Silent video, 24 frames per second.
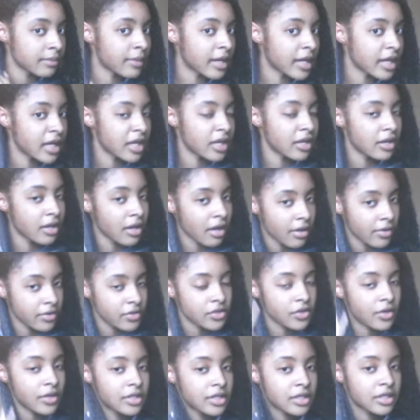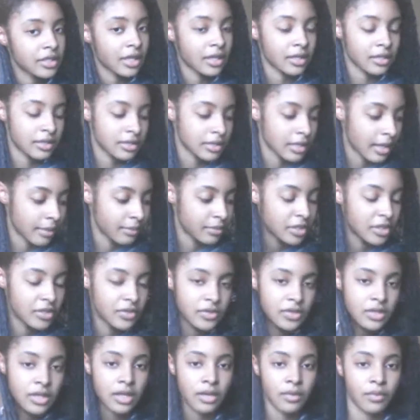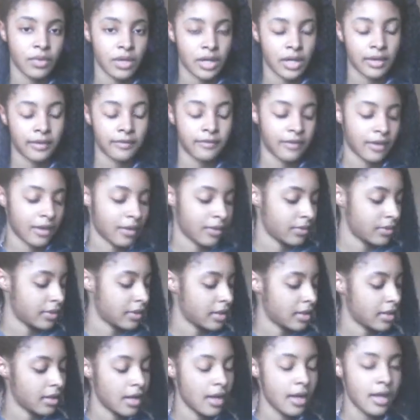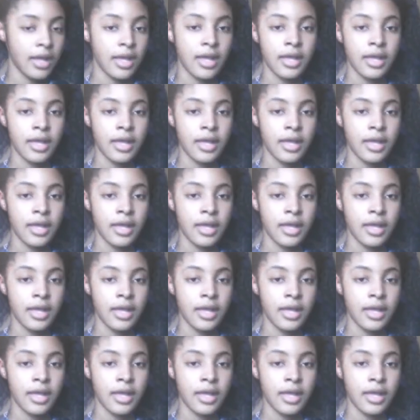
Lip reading: my hair down, so I just kind of stopped using it when I found the